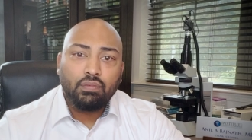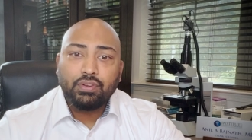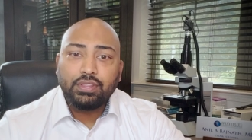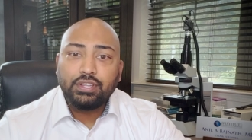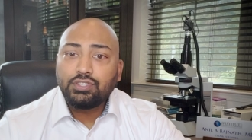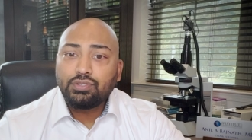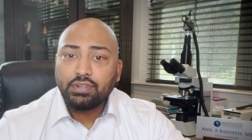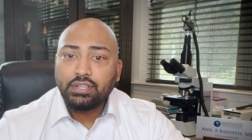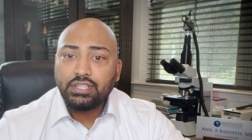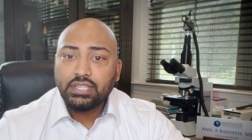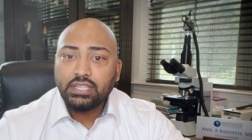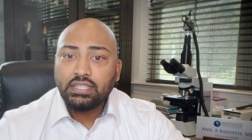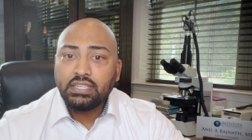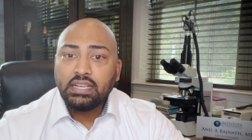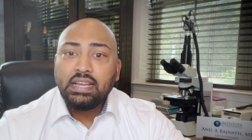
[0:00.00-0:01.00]
For this
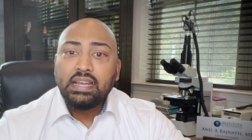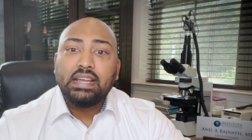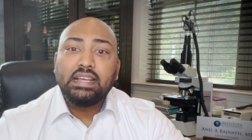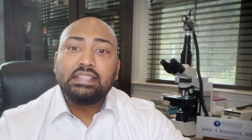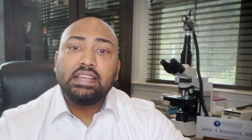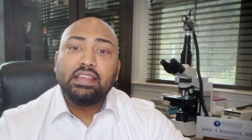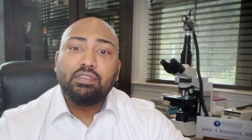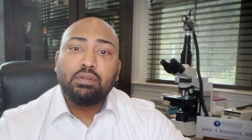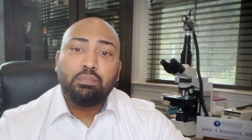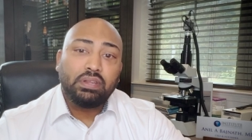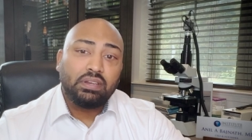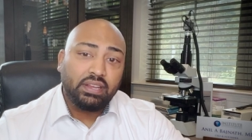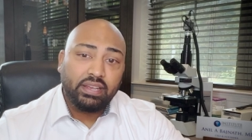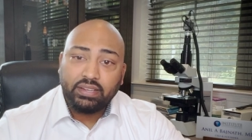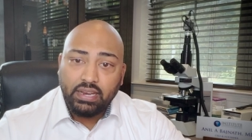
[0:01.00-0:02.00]
reason, it's even been
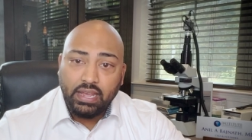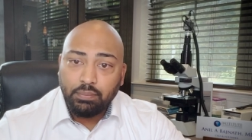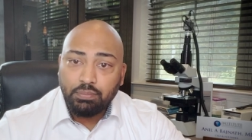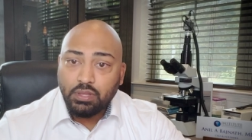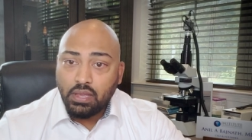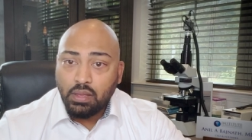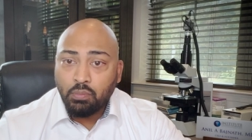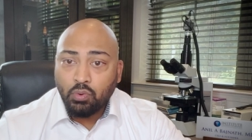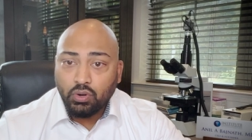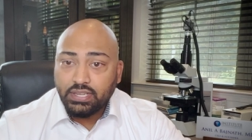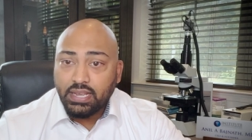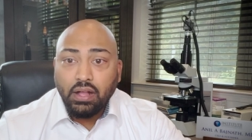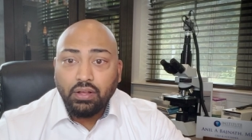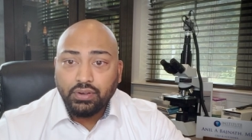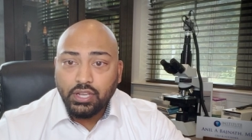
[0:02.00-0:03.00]
nicknamed the
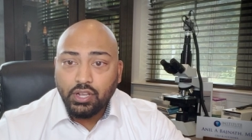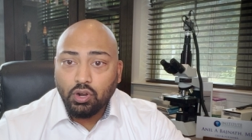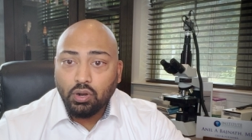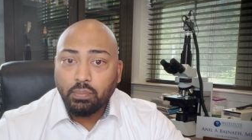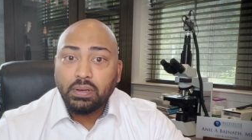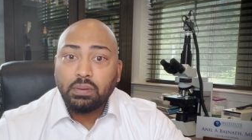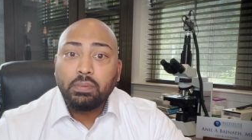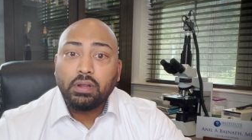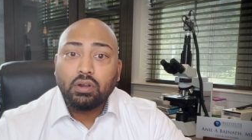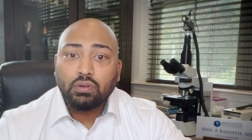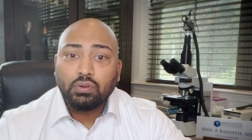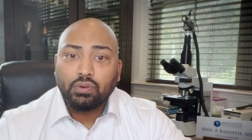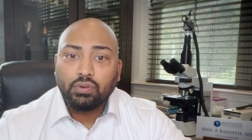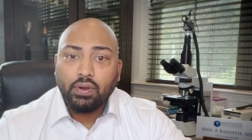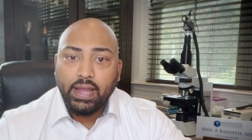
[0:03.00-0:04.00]
immortality herb and
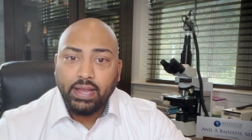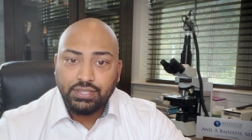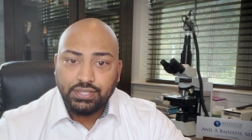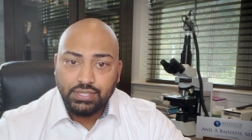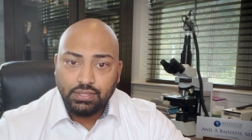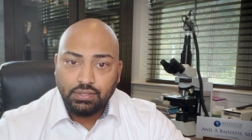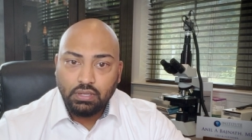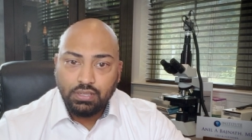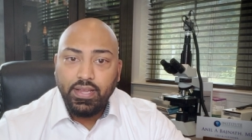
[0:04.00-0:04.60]
miracle grass.